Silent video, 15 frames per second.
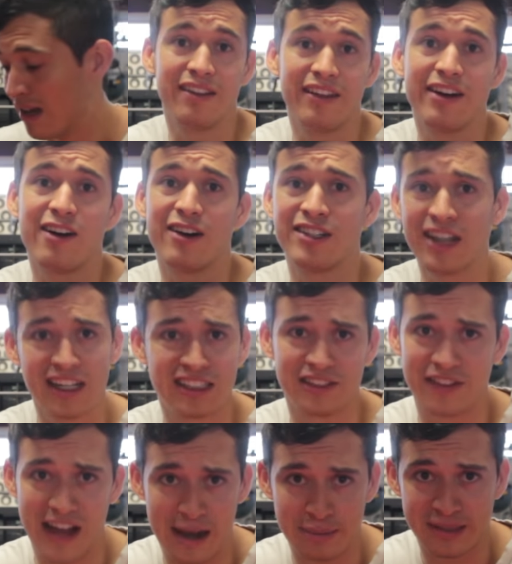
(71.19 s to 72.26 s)
There are tons
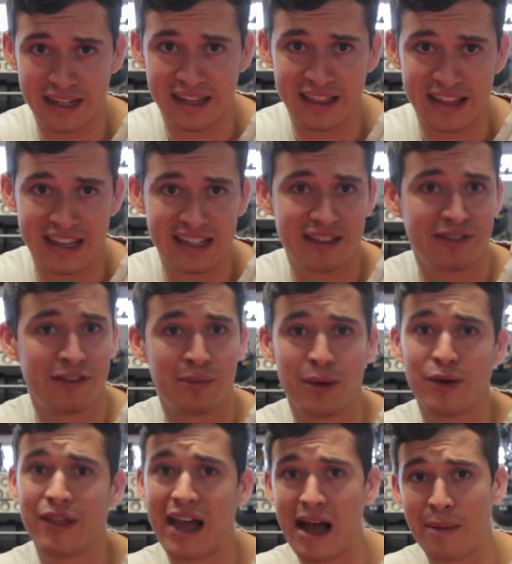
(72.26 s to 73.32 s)
of apps like these for
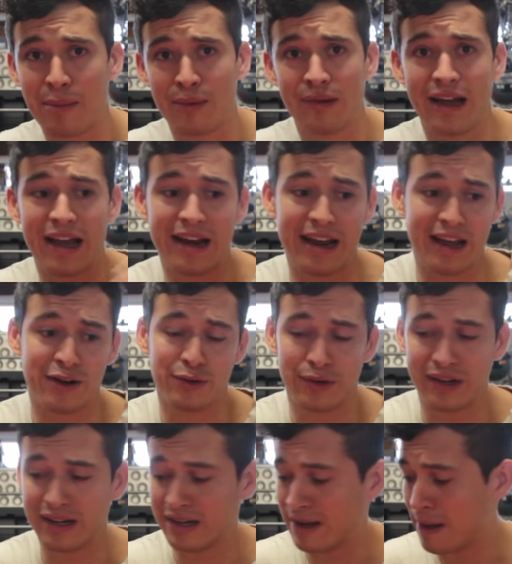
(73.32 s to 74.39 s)
both Apple and
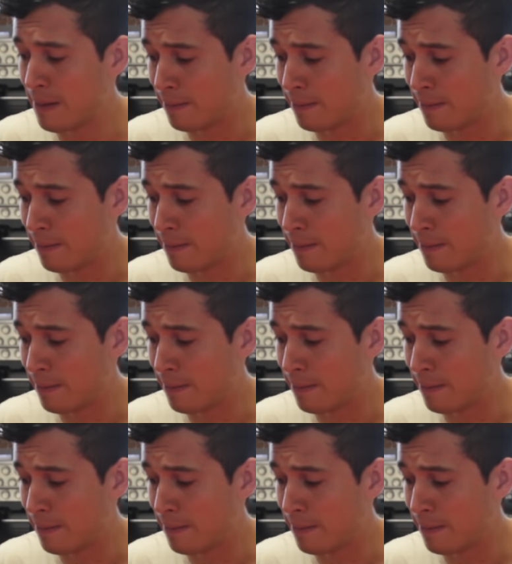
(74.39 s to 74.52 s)
Android,